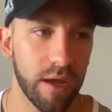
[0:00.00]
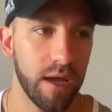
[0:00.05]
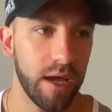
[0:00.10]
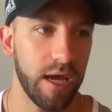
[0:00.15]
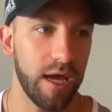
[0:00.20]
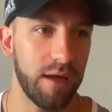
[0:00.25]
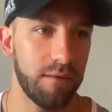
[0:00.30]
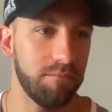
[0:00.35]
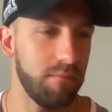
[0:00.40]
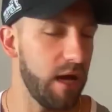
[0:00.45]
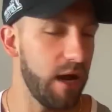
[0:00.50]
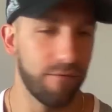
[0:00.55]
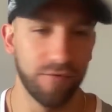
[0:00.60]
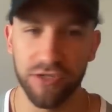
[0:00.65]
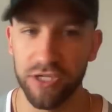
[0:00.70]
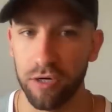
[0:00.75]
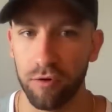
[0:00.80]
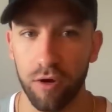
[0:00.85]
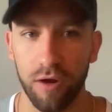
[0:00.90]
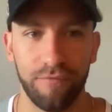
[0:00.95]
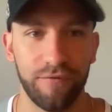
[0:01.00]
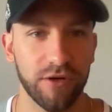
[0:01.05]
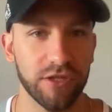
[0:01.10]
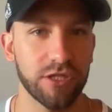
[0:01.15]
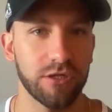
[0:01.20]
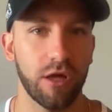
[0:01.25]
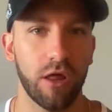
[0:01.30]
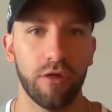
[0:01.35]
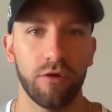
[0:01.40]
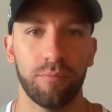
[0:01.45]
And Everson Griffen is
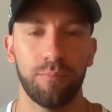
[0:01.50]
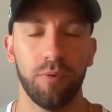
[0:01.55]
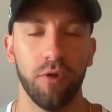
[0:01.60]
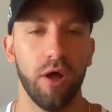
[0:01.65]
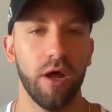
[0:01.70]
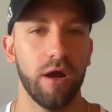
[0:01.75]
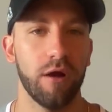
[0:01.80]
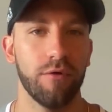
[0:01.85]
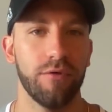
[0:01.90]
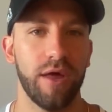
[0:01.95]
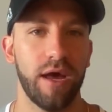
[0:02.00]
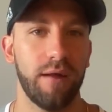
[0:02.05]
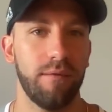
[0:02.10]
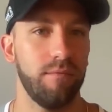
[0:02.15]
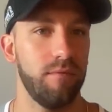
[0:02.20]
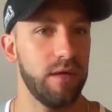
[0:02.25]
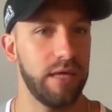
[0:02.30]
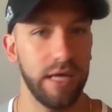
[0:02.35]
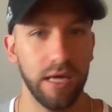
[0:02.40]
another player that,